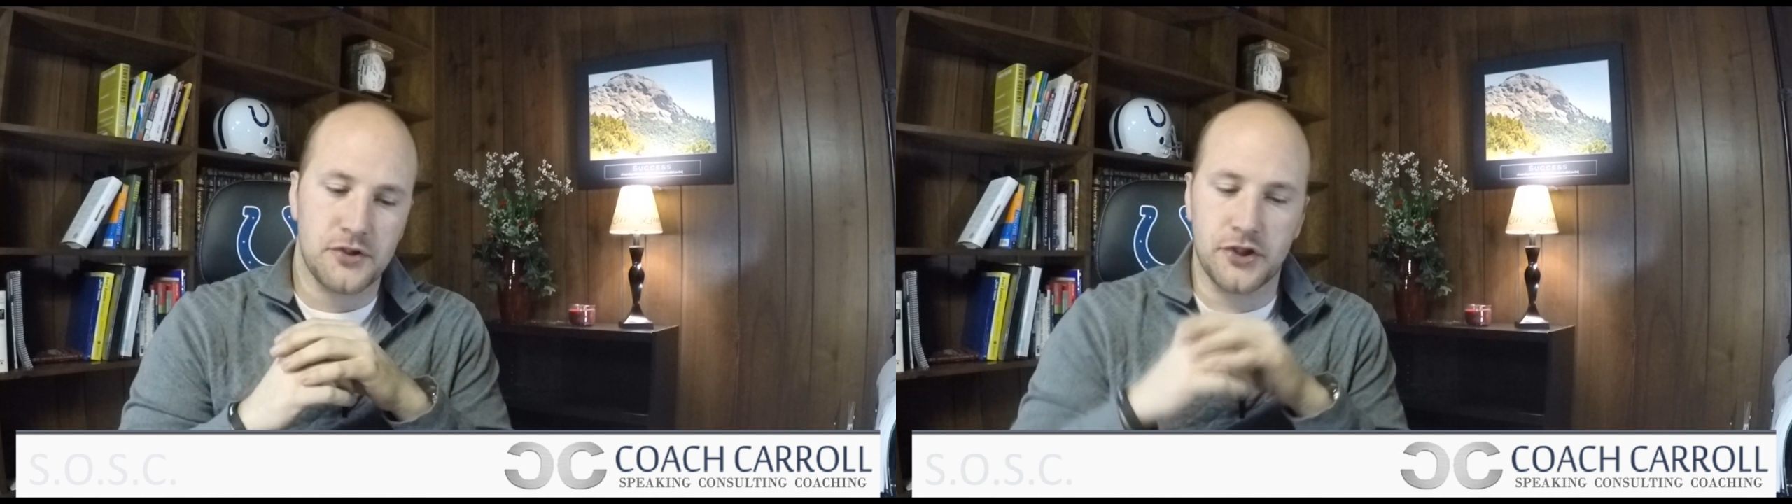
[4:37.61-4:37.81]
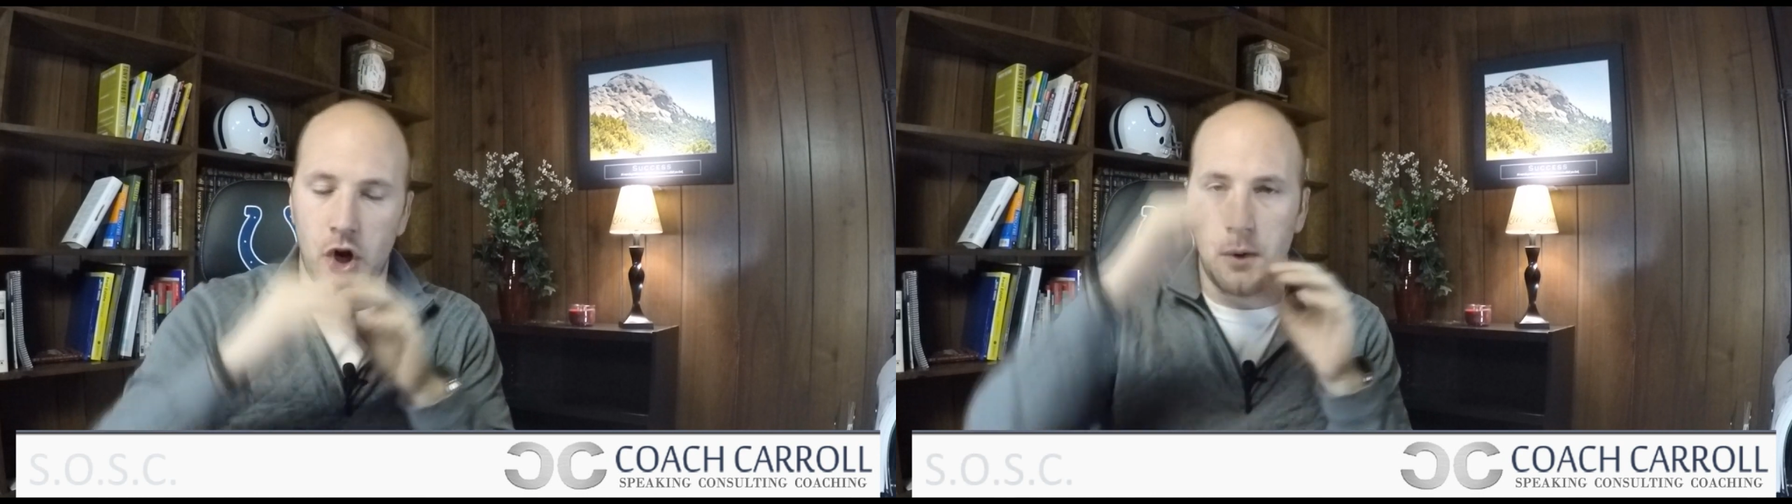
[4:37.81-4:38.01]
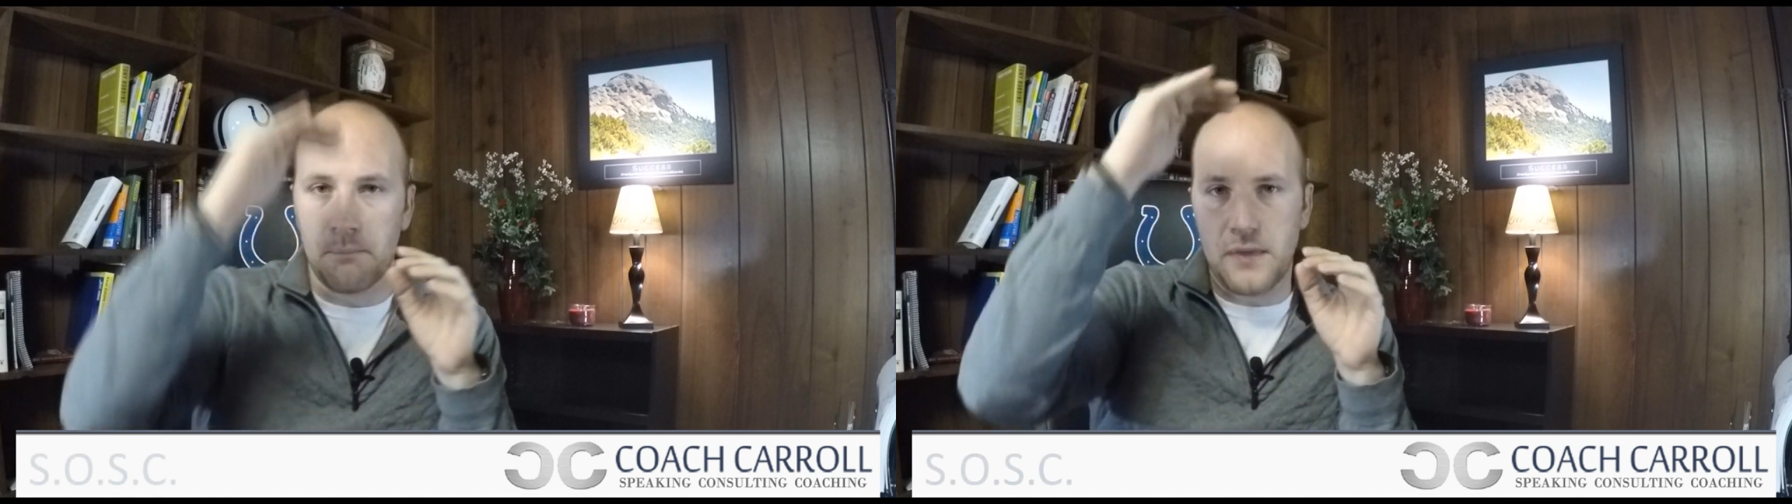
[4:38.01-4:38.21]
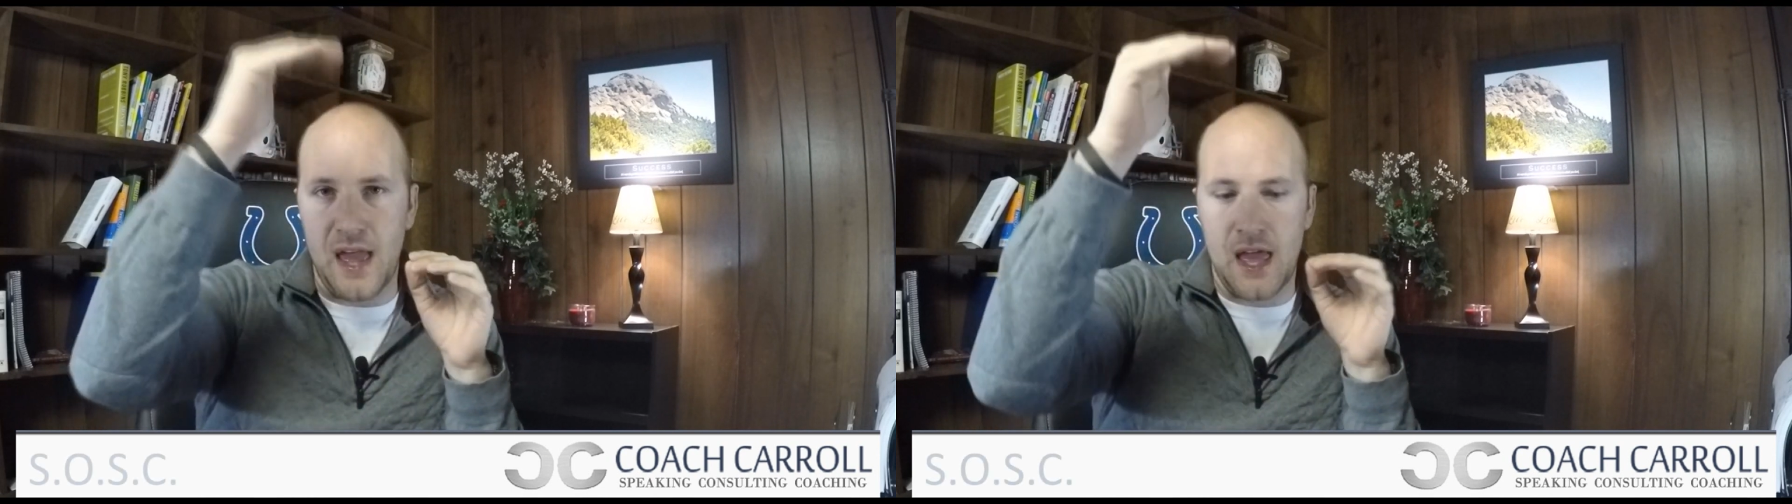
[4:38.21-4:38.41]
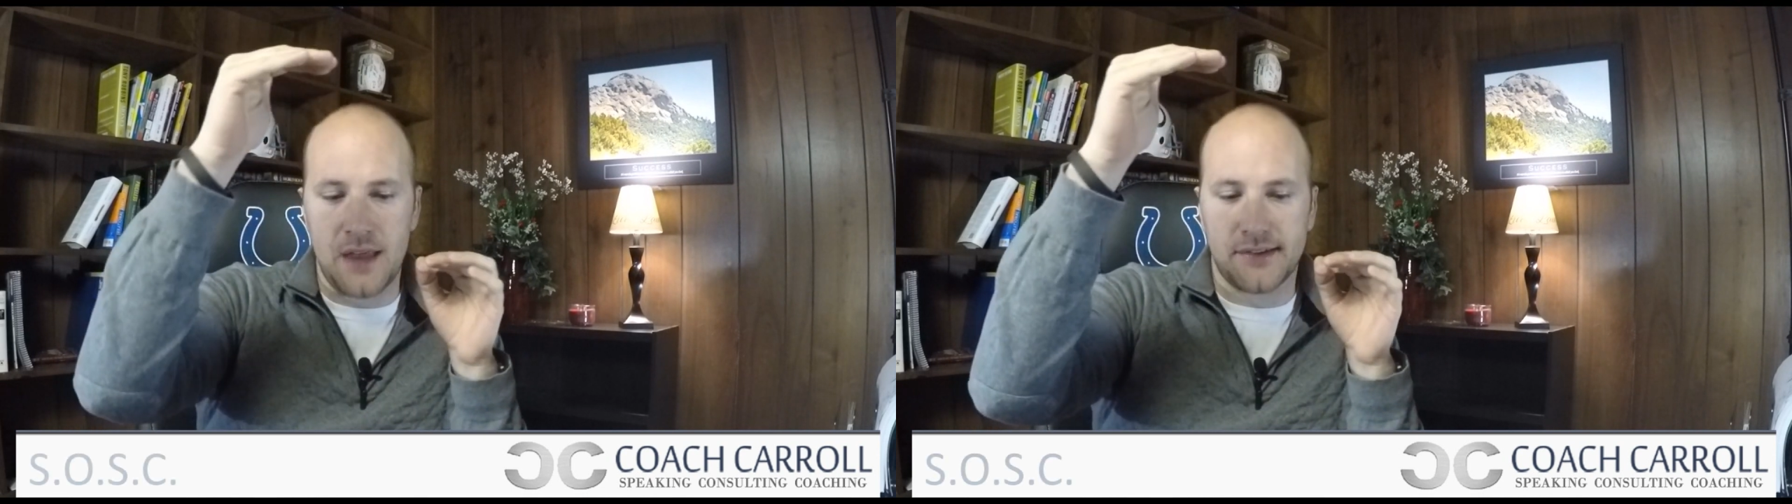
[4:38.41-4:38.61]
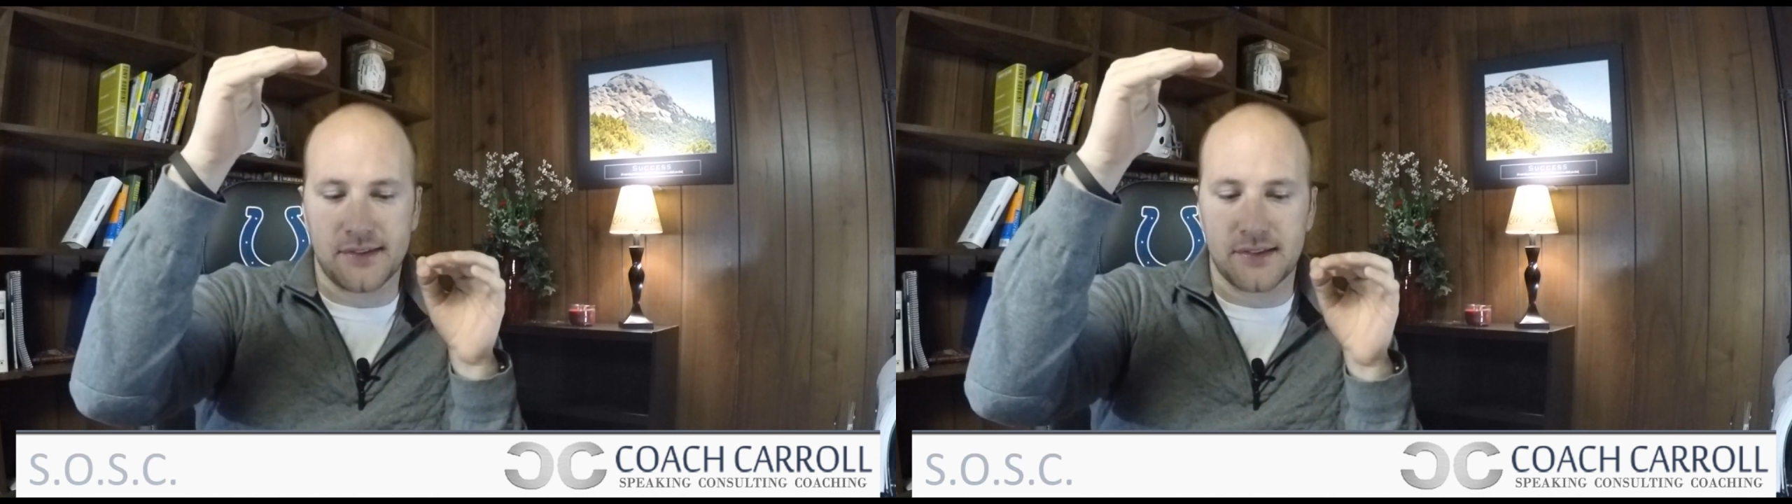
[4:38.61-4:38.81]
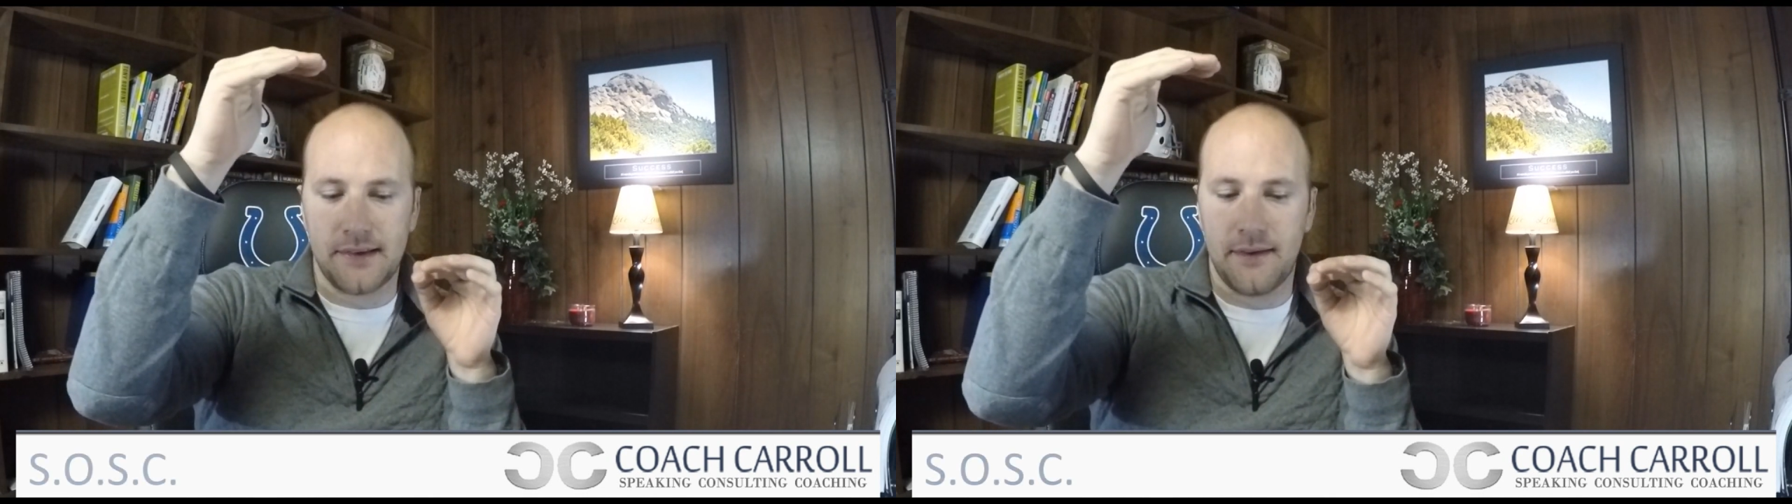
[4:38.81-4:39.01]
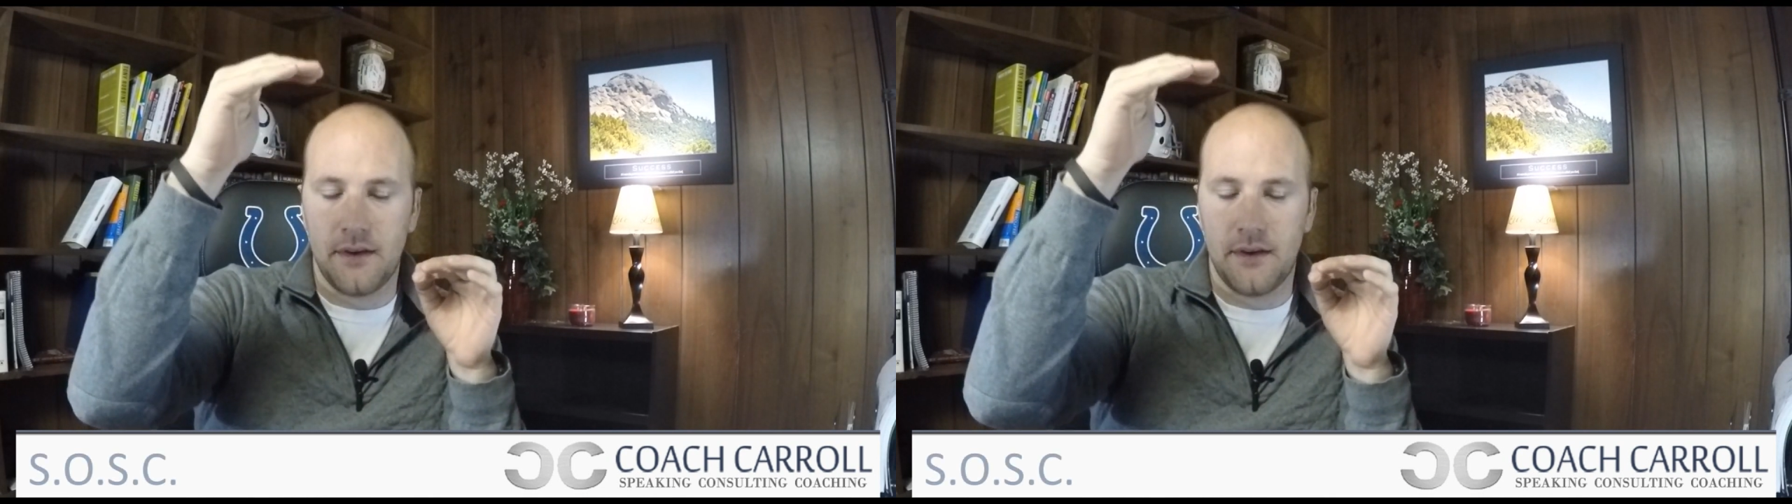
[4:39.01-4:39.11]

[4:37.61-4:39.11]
So S-O-S-C.